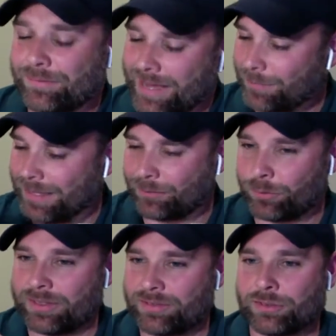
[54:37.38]
got them like
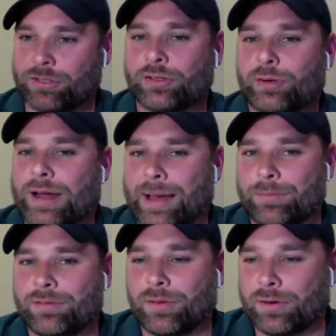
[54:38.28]
really securely
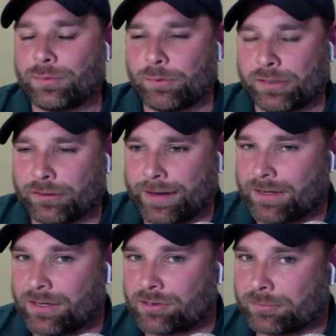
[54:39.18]
wrapped, so they're in really great
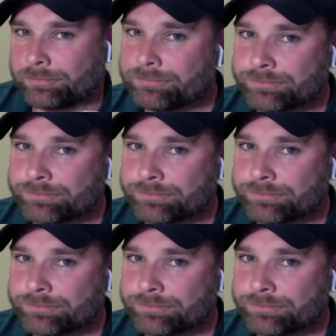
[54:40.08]
condition.